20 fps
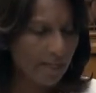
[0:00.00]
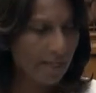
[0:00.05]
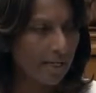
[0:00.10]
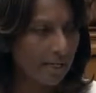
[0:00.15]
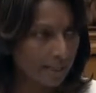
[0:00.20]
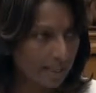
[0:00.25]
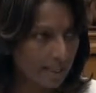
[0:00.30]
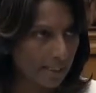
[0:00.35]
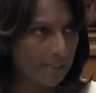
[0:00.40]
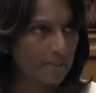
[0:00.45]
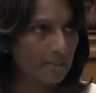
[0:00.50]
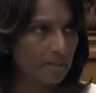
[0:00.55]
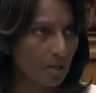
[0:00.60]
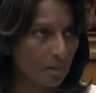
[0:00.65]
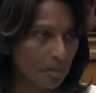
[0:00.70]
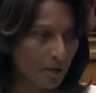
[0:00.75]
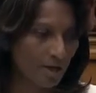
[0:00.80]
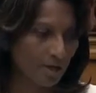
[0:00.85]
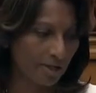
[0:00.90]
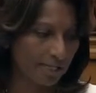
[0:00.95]
against
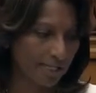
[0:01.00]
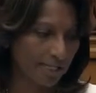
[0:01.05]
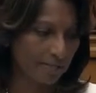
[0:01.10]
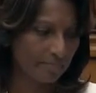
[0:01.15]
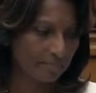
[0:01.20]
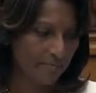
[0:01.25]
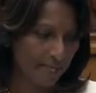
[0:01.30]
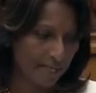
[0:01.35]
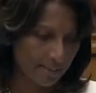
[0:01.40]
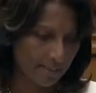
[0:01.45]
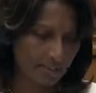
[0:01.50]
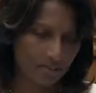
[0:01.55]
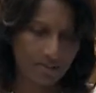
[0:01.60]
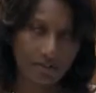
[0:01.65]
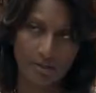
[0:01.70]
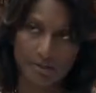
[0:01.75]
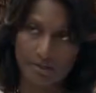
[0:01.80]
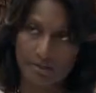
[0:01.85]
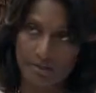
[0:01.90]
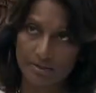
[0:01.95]
apartheid pass
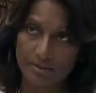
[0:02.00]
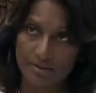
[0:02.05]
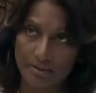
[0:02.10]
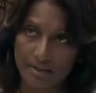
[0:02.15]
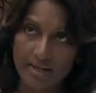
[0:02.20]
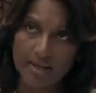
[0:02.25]
laws.